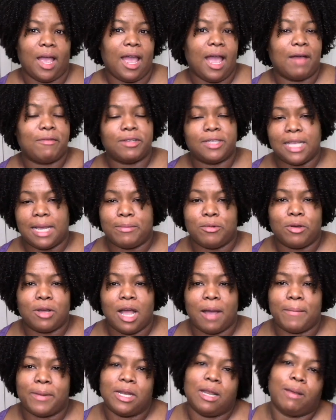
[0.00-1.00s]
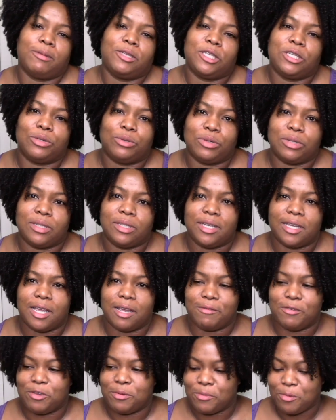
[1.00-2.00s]
I have a demo coming up soon to
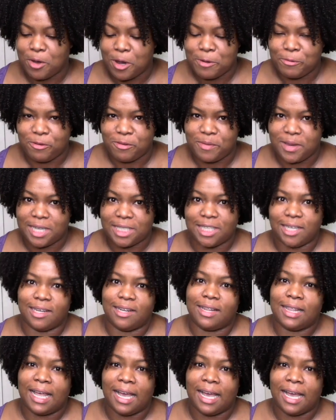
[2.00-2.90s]
give you more information on